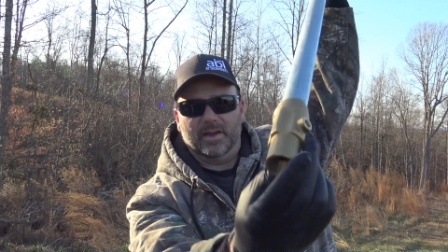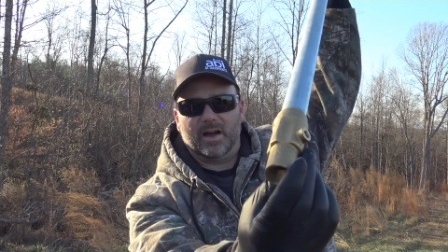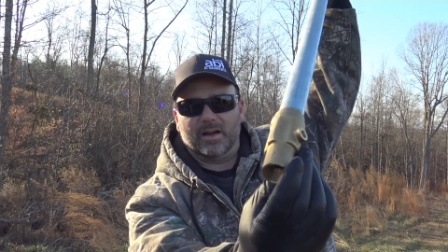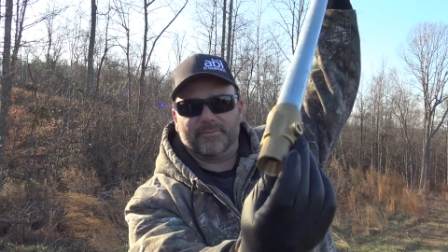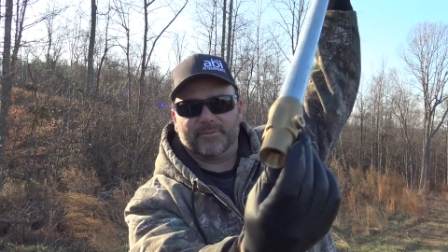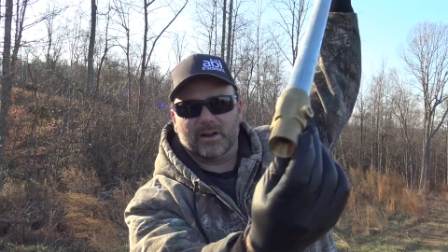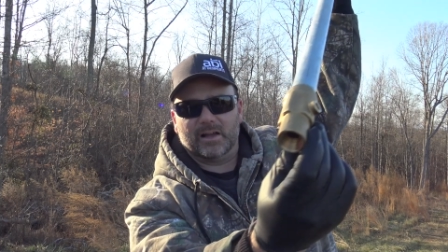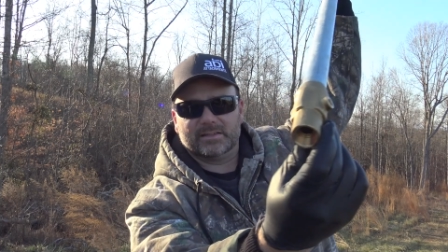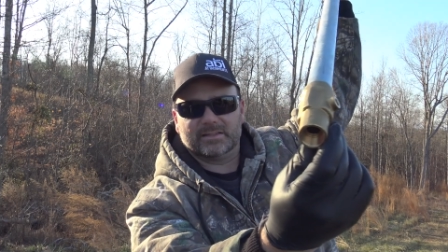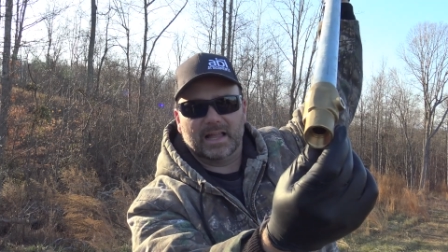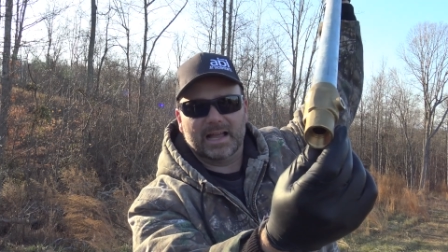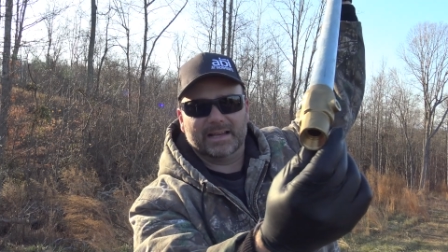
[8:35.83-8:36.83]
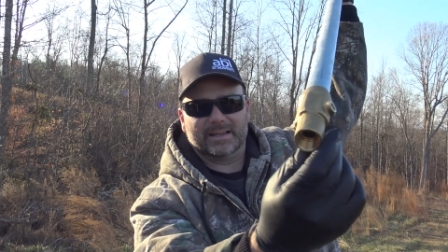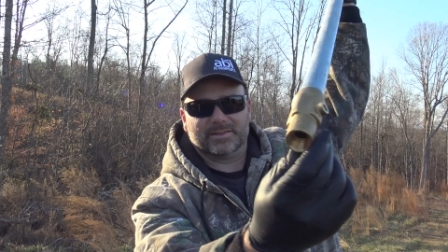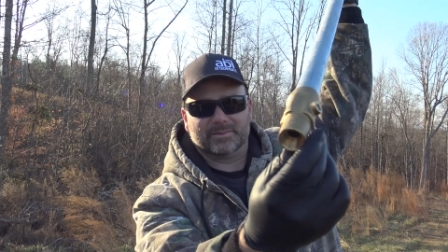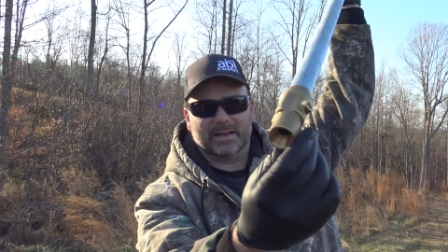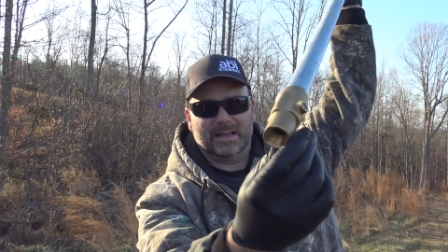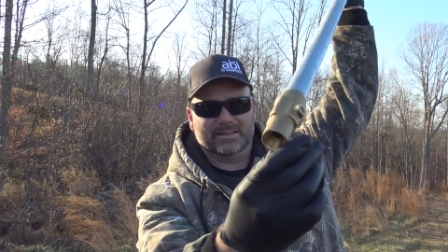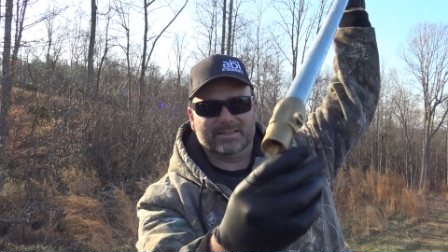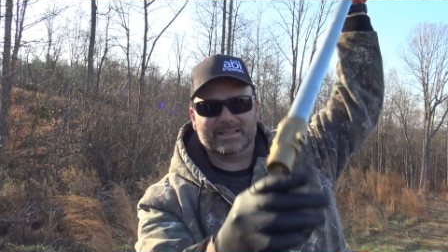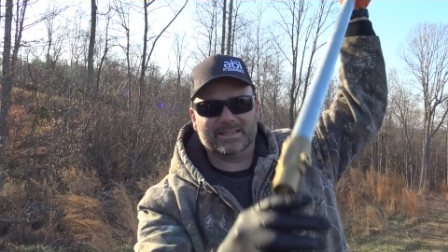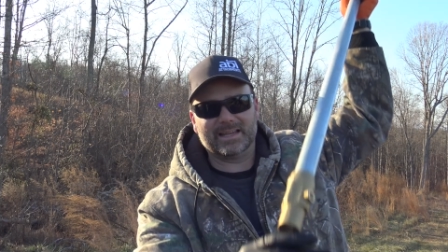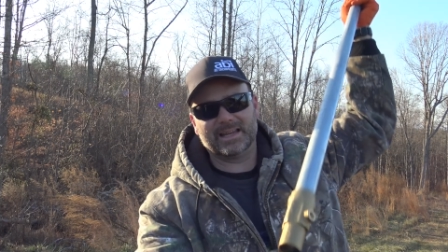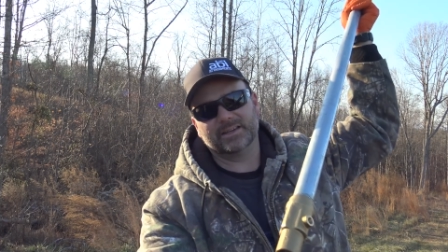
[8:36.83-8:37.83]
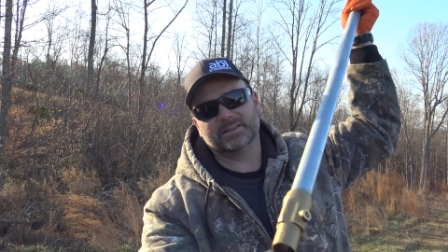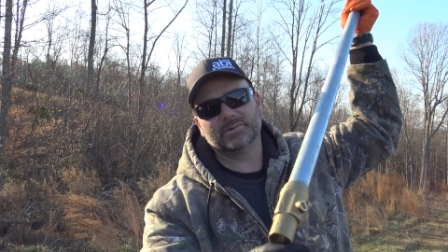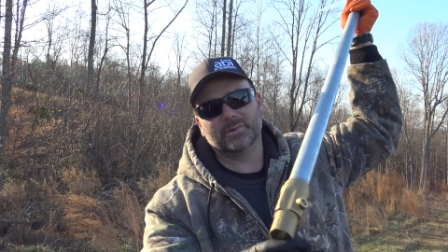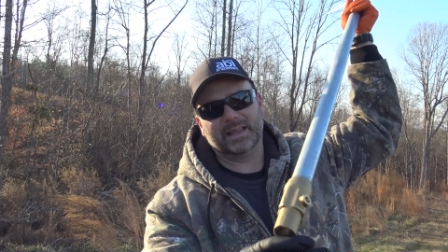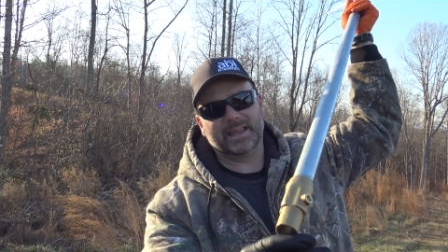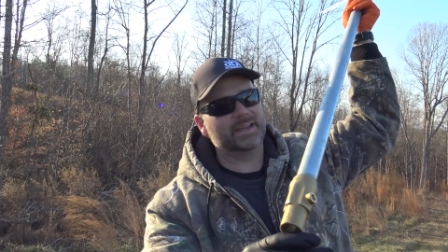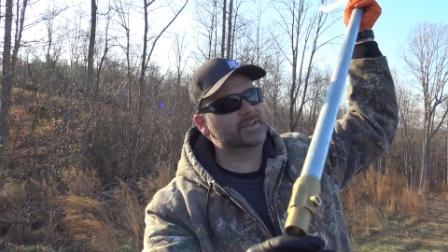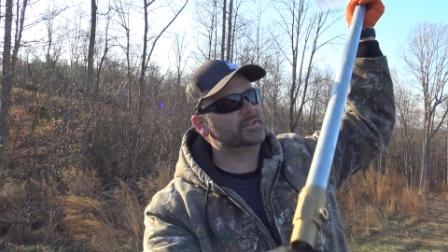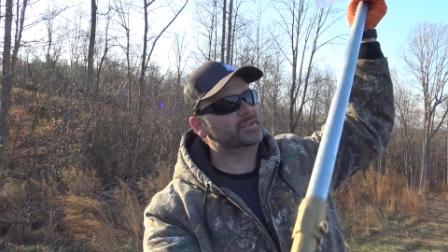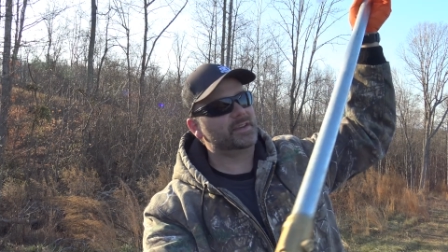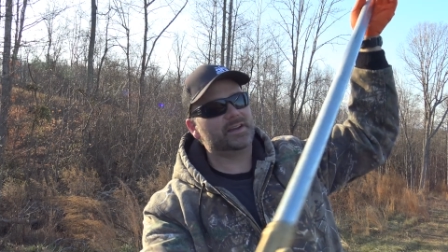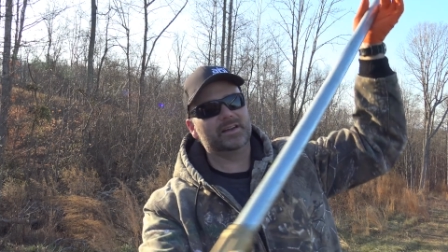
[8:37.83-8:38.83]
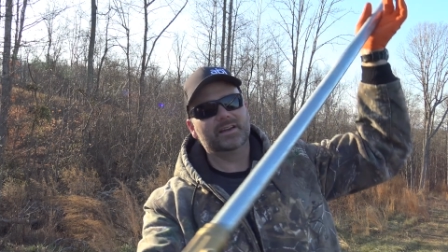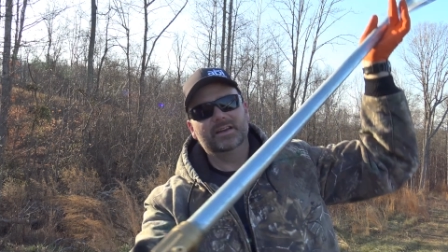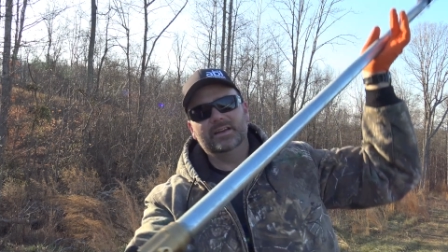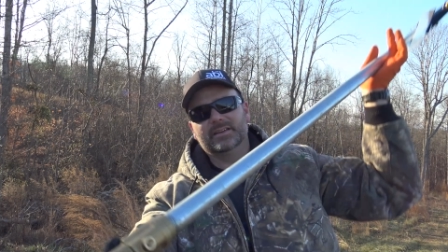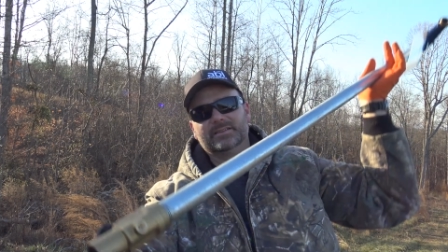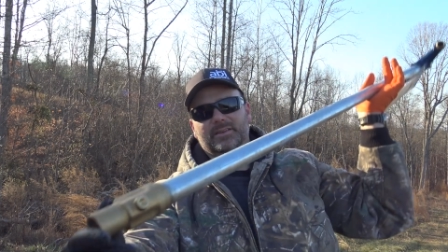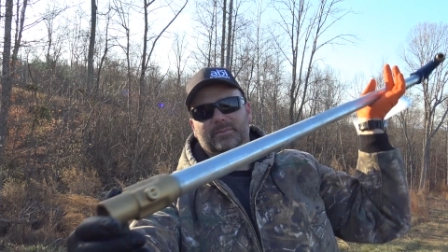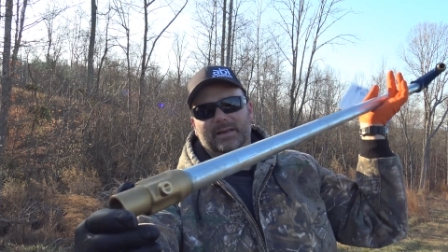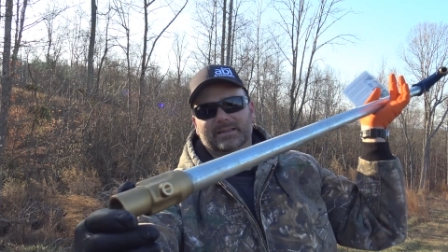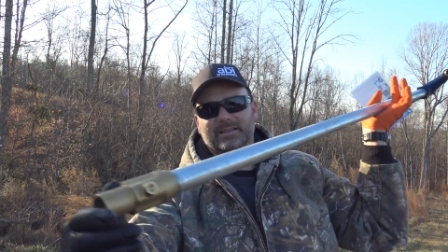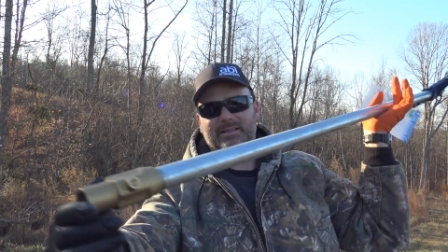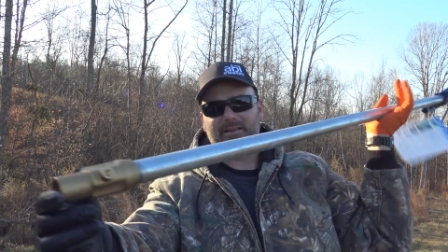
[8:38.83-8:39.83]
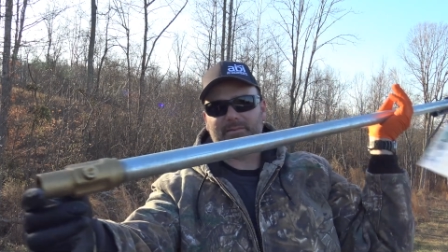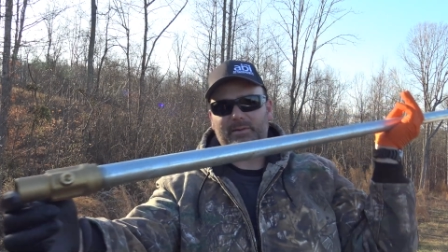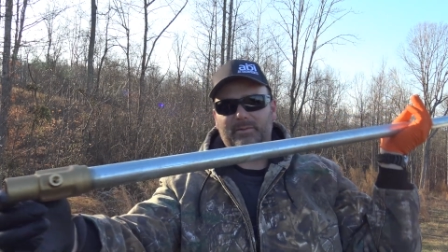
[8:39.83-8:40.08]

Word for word: Our frost line is around sixteen to twenty inches here. So basically we